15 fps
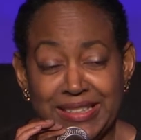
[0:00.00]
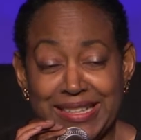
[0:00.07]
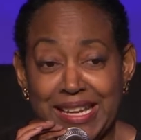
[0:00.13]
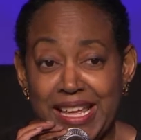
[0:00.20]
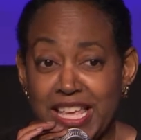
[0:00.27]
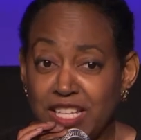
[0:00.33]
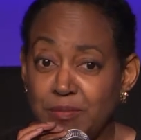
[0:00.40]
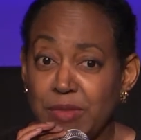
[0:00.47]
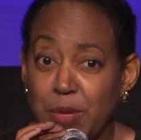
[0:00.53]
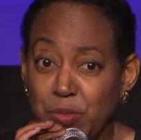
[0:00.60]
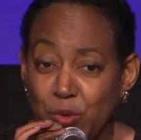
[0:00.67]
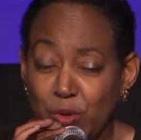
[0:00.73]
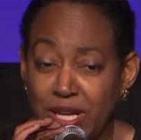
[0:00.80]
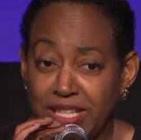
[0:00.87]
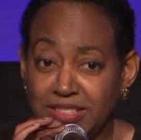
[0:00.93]
that I had
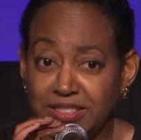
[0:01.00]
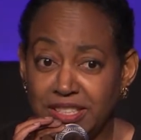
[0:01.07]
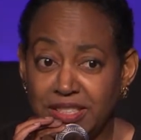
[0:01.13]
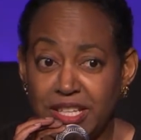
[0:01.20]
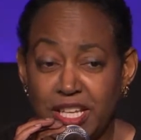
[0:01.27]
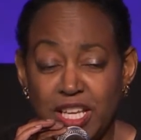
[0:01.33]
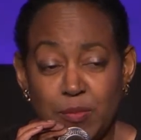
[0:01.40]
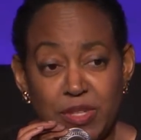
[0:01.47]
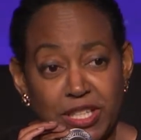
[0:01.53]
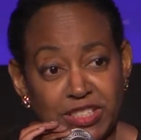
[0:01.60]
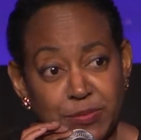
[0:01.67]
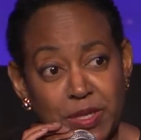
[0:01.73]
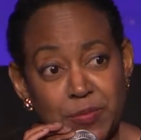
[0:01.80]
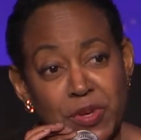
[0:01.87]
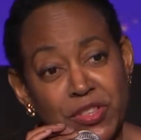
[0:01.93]
memorized it because
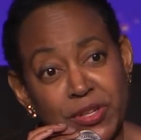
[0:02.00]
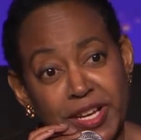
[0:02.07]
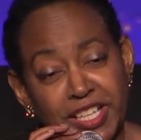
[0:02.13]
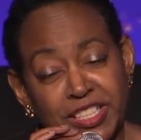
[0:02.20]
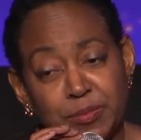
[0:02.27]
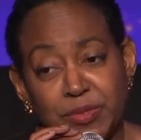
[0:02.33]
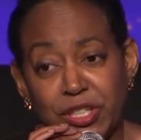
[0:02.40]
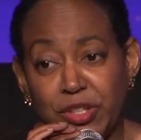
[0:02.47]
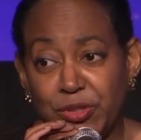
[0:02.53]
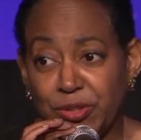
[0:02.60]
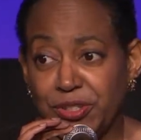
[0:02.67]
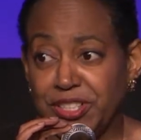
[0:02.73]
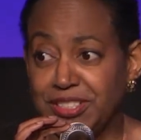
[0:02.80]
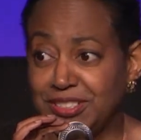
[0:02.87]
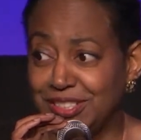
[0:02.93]
my mother had to make
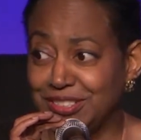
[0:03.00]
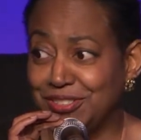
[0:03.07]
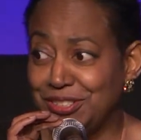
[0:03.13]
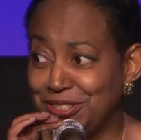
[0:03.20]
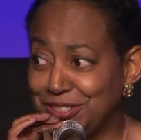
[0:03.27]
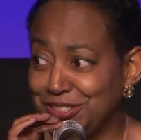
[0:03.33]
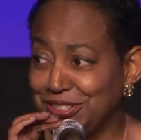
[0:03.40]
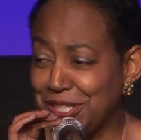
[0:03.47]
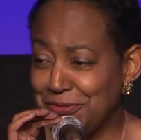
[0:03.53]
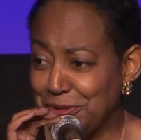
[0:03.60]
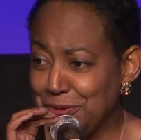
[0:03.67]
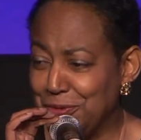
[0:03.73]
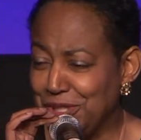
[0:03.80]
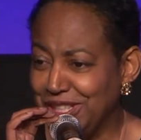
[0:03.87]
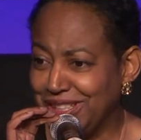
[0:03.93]
36 lunches every
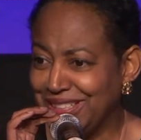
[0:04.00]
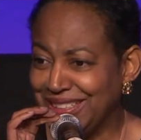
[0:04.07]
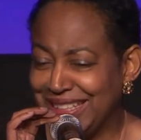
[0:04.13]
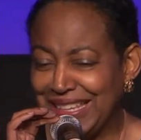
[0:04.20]
week.